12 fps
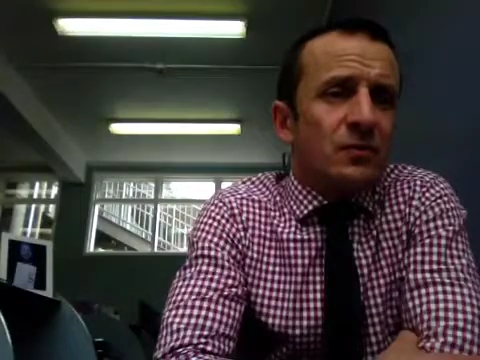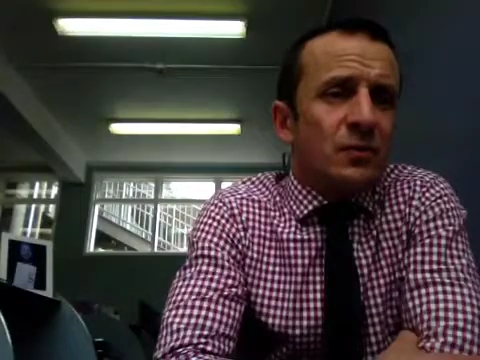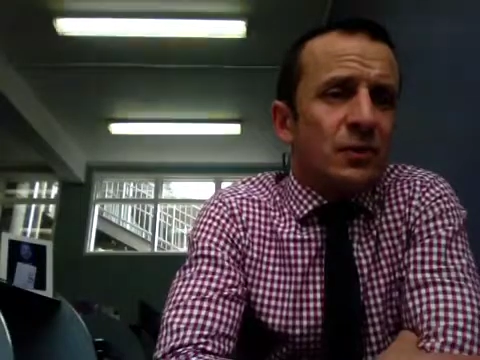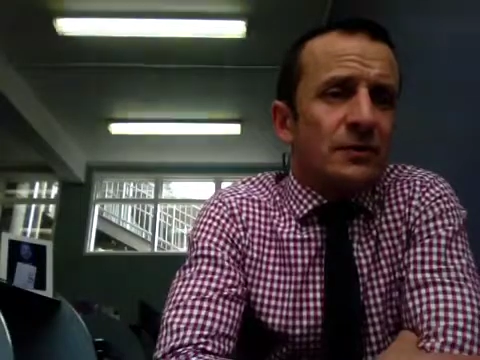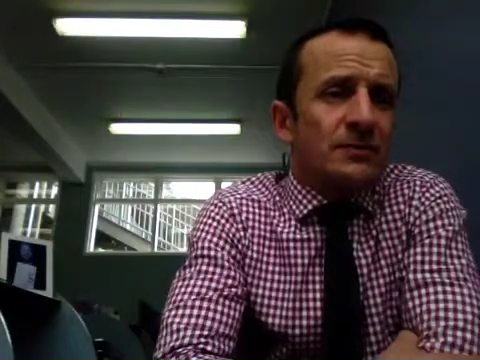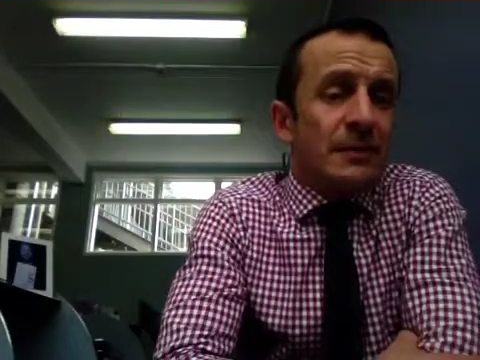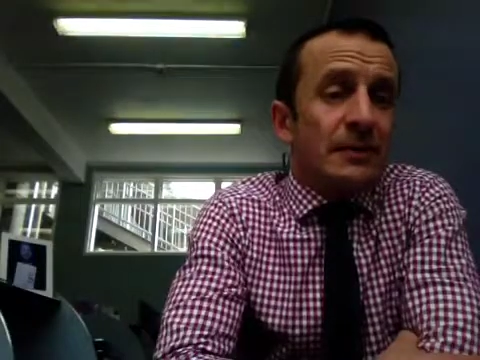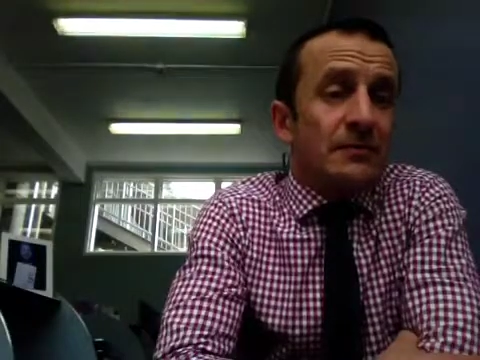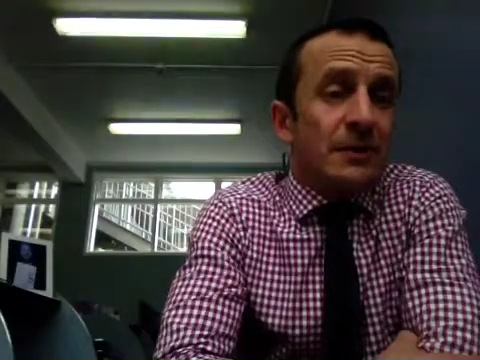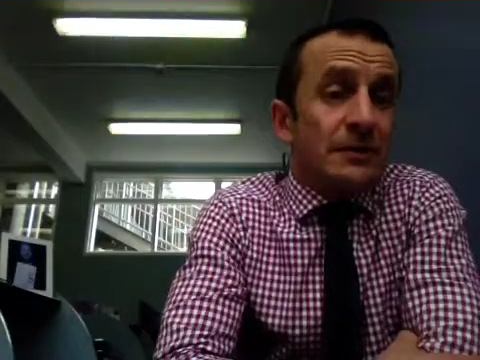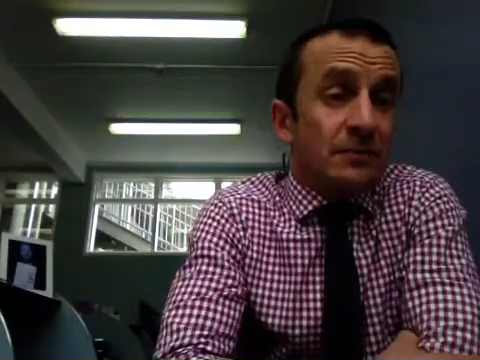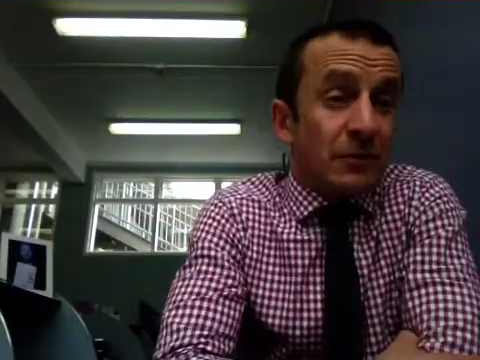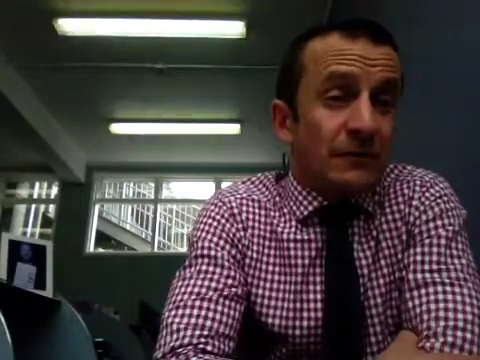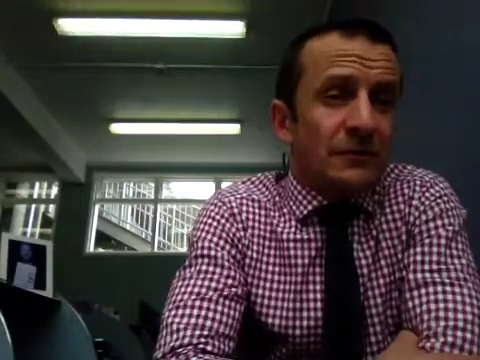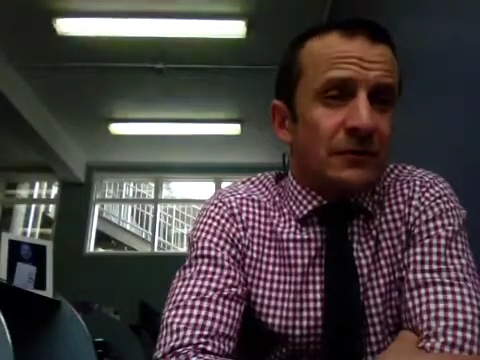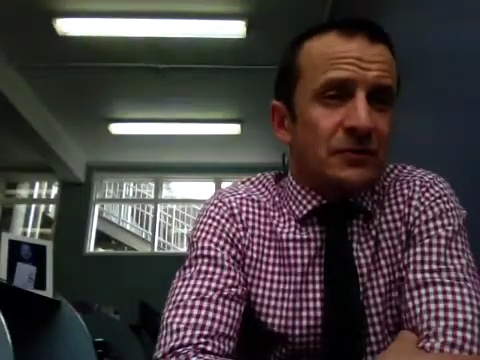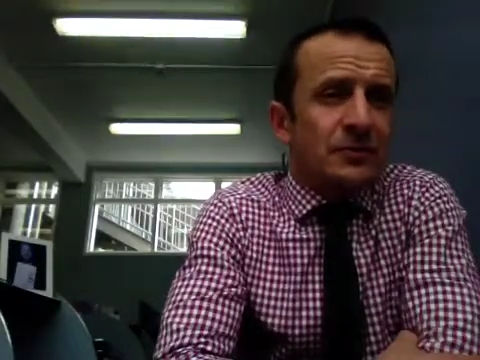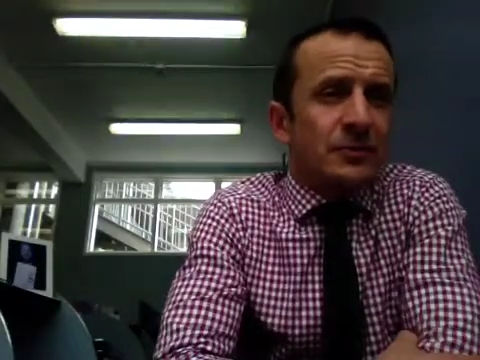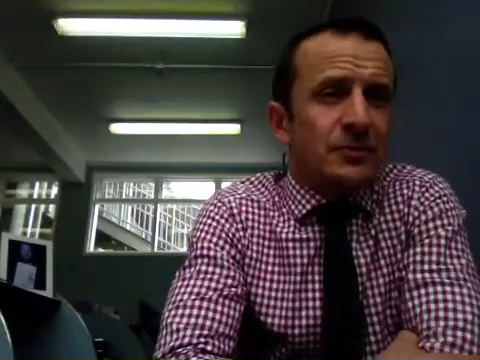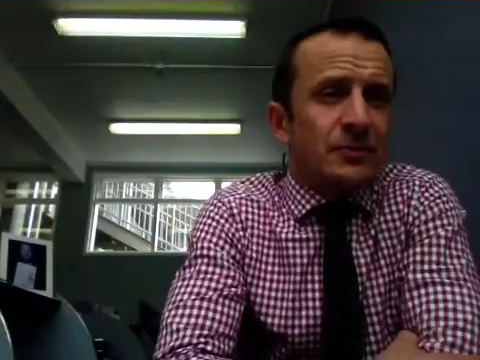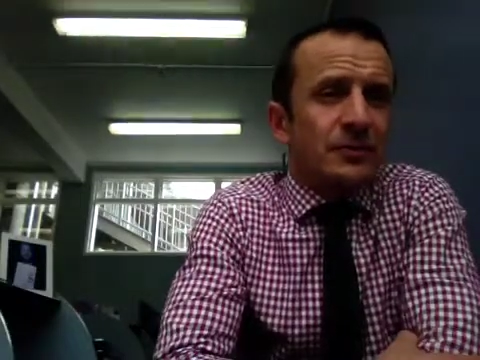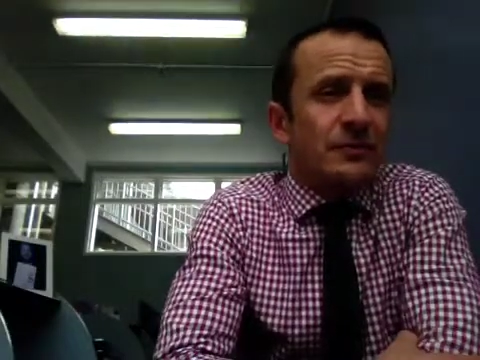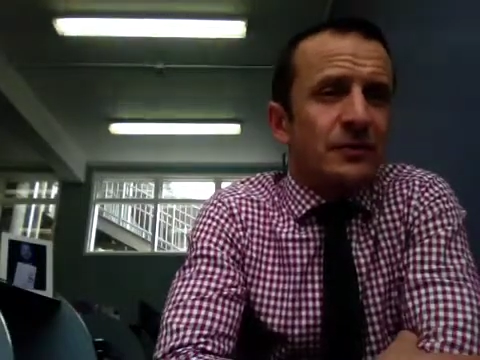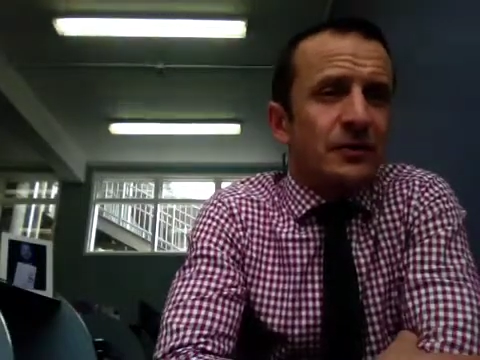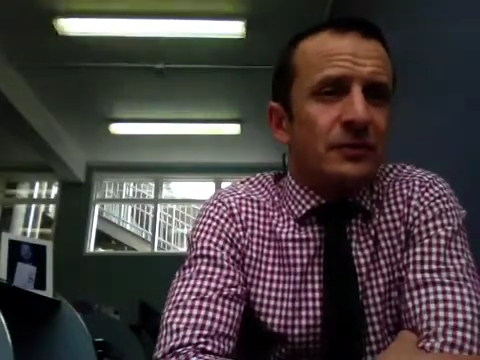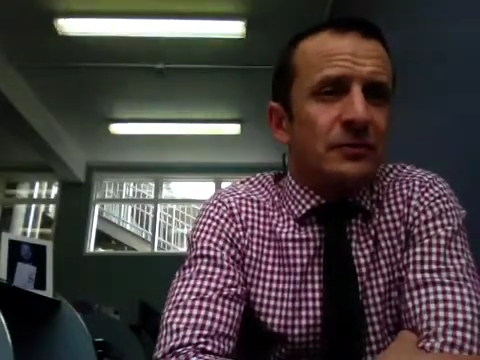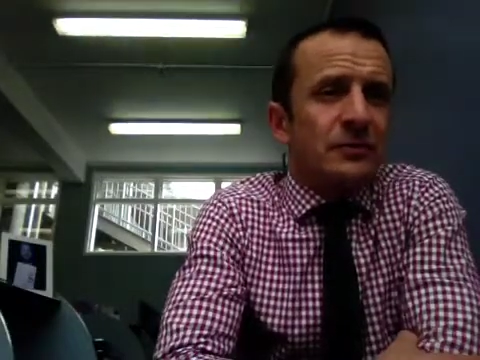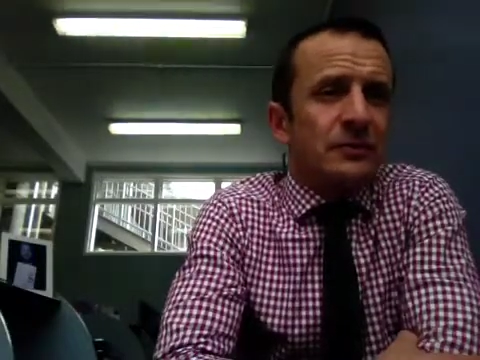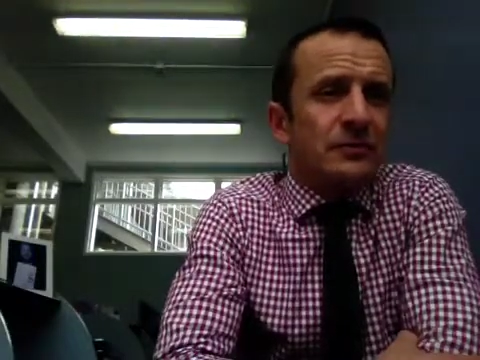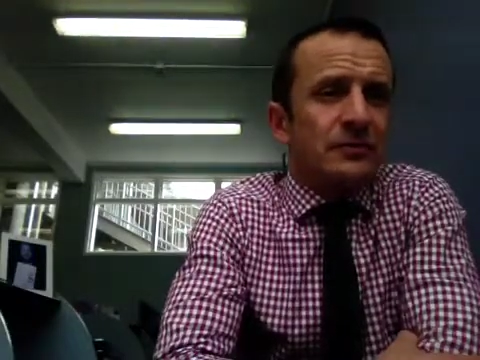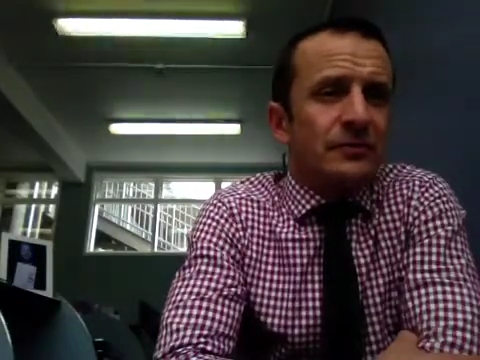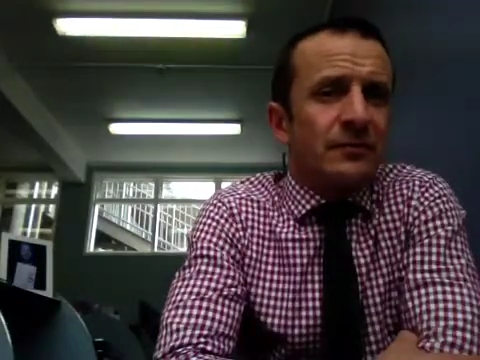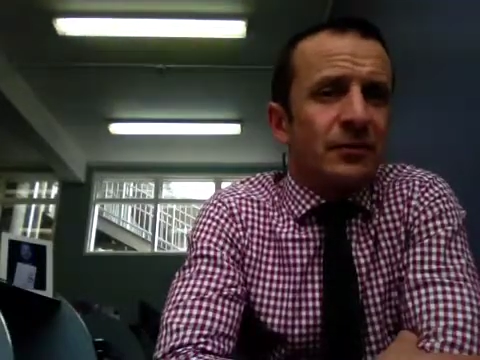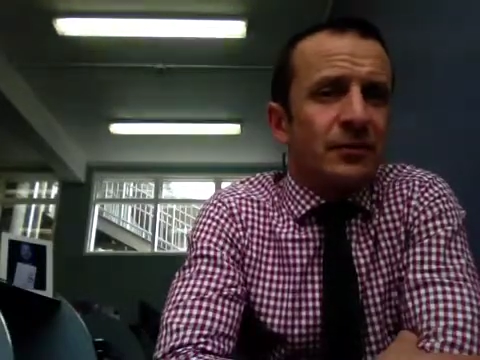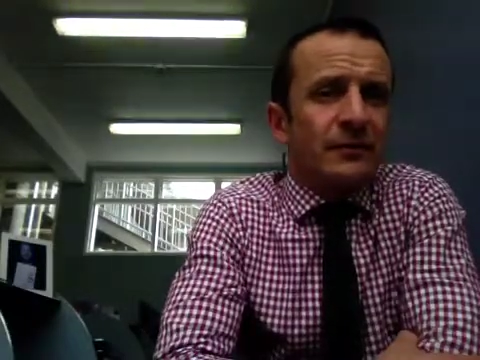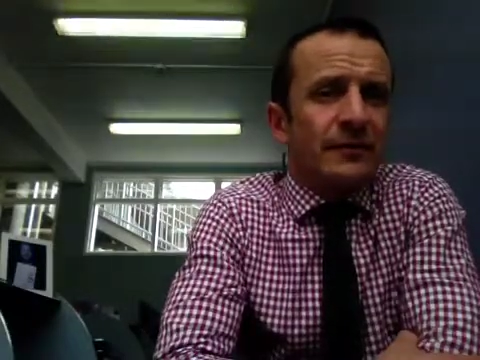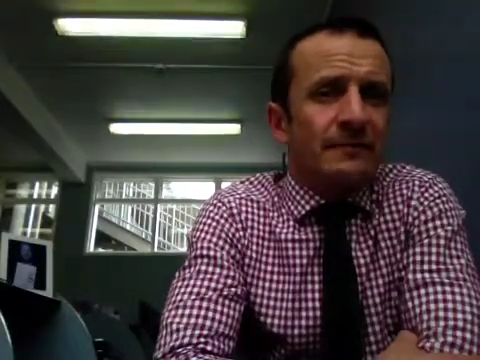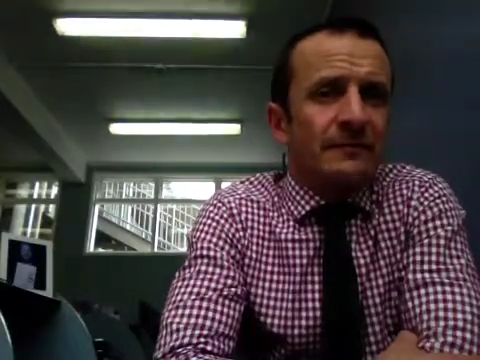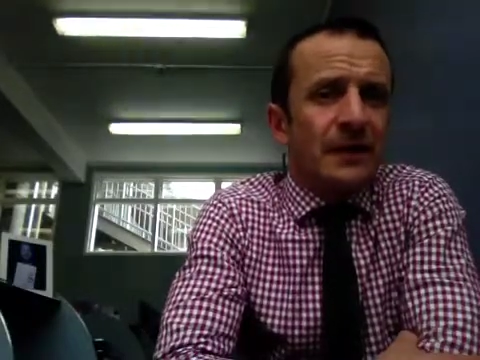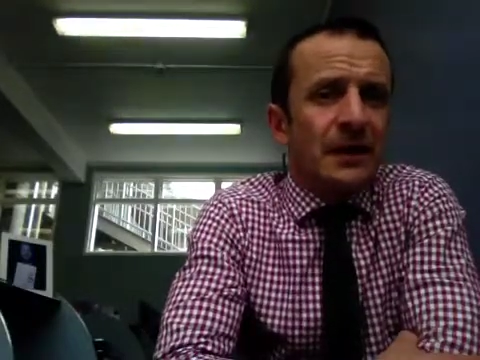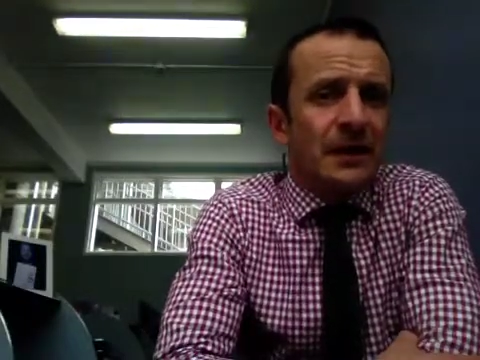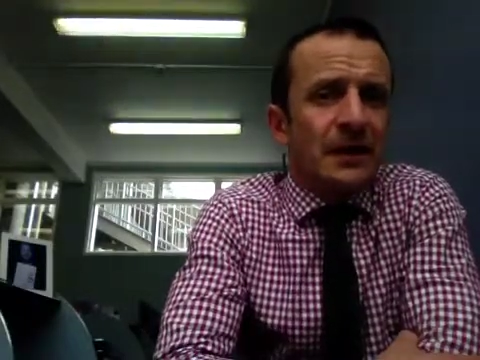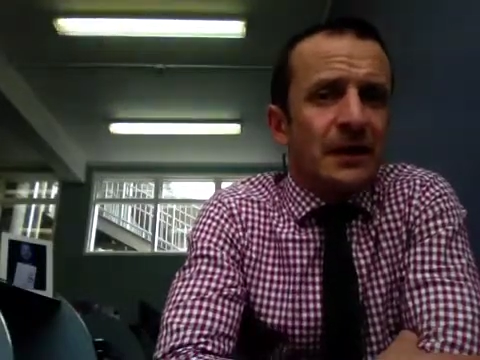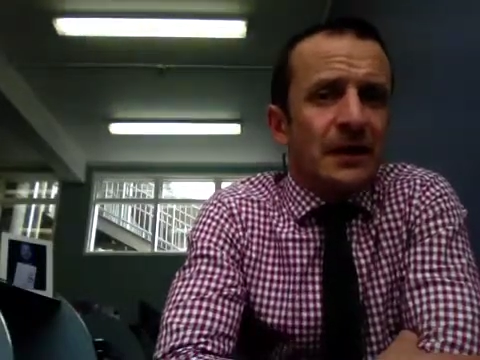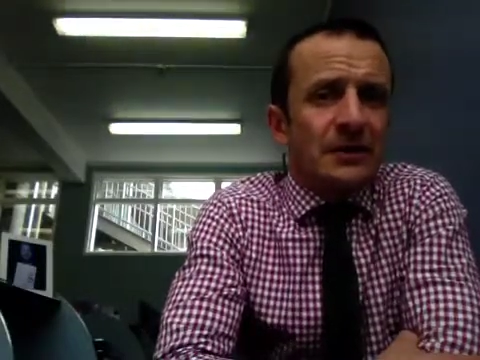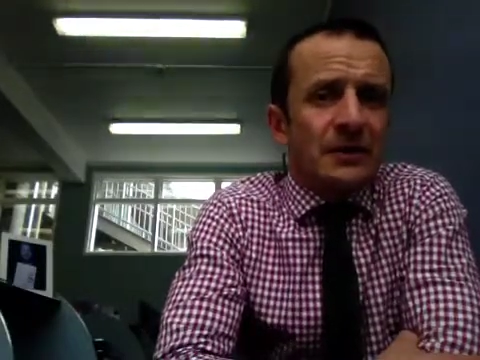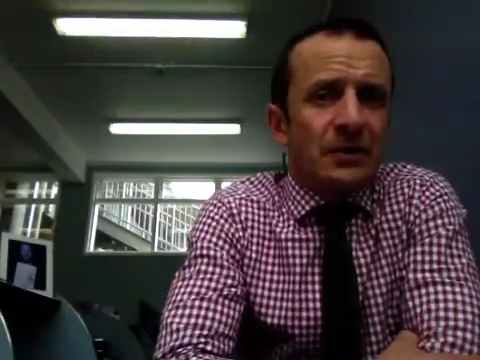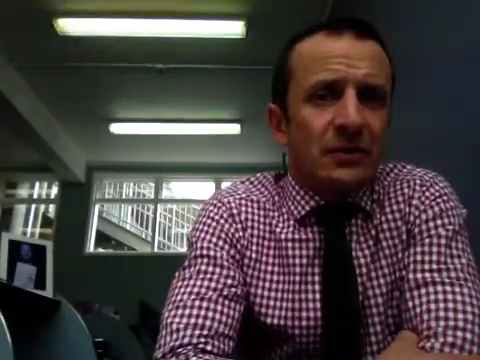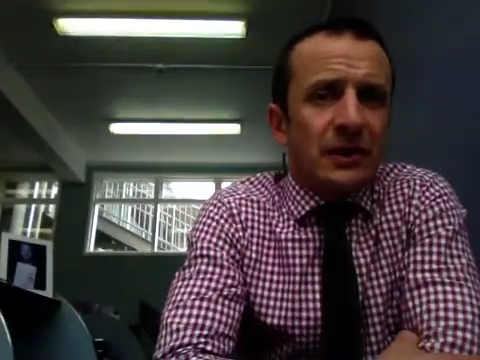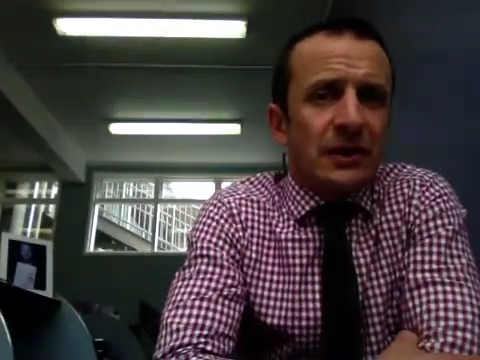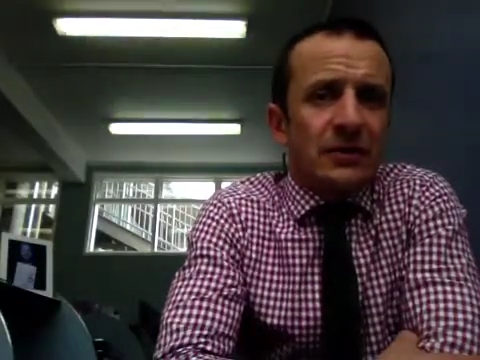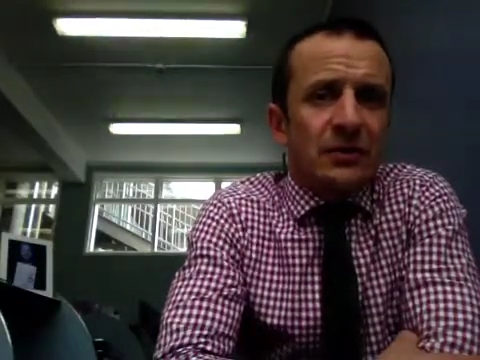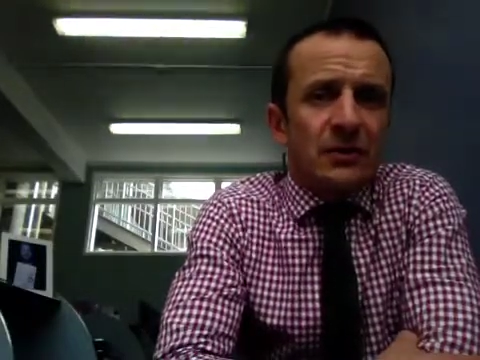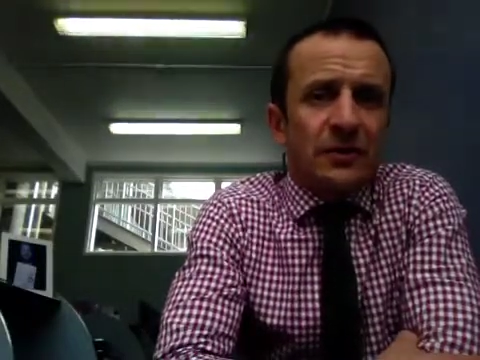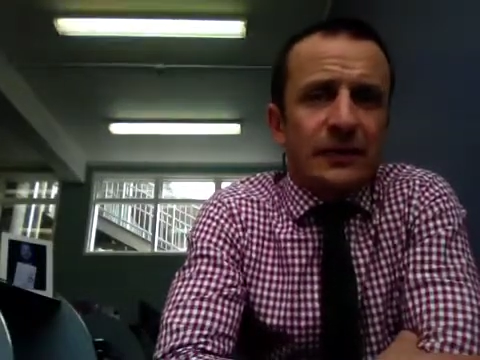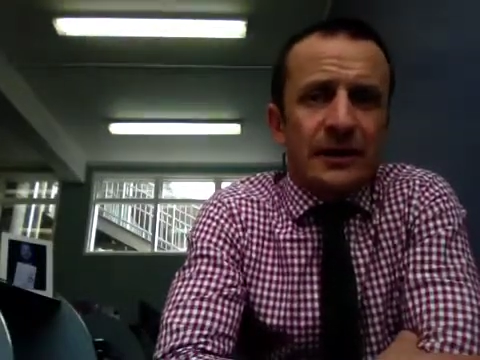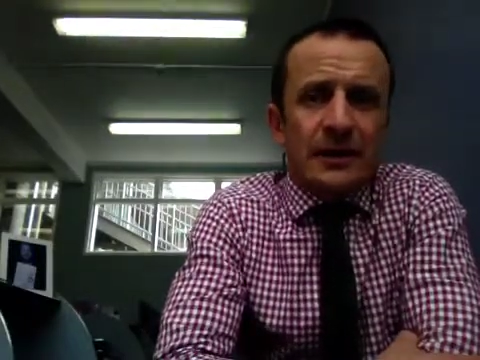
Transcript: what has been the best biophysical principle for you in terms of improving. So get to it.